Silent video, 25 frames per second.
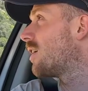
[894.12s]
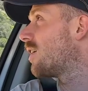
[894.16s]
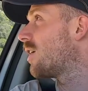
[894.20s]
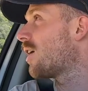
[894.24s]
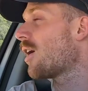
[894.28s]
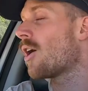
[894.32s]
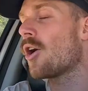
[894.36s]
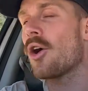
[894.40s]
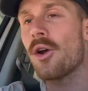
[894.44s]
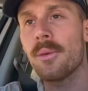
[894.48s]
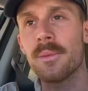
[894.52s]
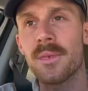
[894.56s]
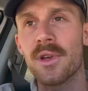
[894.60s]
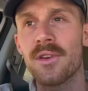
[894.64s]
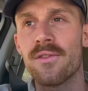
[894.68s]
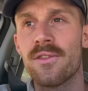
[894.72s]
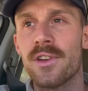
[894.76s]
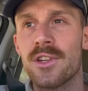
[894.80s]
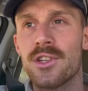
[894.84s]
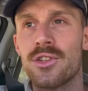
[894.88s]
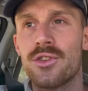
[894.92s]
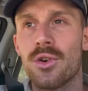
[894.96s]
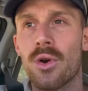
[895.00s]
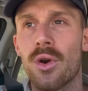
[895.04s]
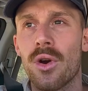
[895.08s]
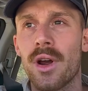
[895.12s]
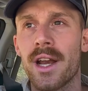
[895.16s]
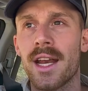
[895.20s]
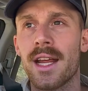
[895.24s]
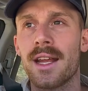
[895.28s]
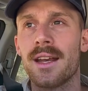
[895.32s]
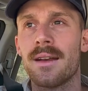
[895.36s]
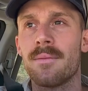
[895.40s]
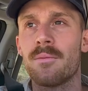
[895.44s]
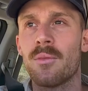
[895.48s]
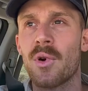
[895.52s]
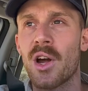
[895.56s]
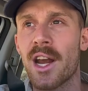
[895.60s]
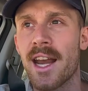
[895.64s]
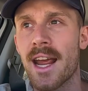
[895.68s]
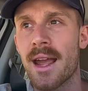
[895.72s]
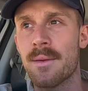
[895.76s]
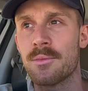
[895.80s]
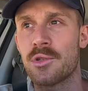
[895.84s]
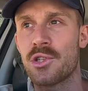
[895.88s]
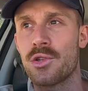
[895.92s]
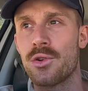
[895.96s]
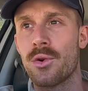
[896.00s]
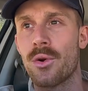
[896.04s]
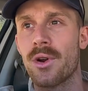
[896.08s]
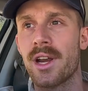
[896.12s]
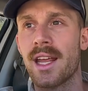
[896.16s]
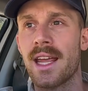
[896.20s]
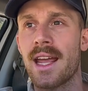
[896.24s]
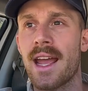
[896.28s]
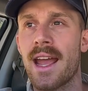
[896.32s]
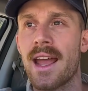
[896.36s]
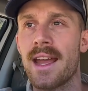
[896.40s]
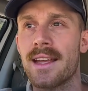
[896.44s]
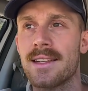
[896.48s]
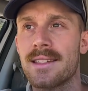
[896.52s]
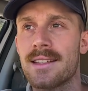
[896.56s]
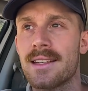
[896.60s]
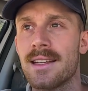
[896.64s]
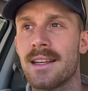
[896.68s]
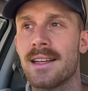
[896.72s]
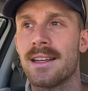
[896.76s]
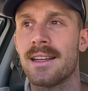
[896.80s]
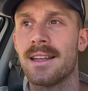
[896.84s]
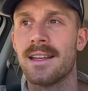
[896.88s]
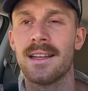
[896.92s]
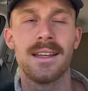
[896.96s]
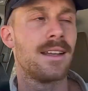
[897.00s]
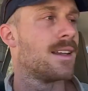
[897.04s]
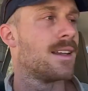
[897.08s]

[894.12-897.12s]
I hope you've enjoyed it. My name's Jordie Hansen.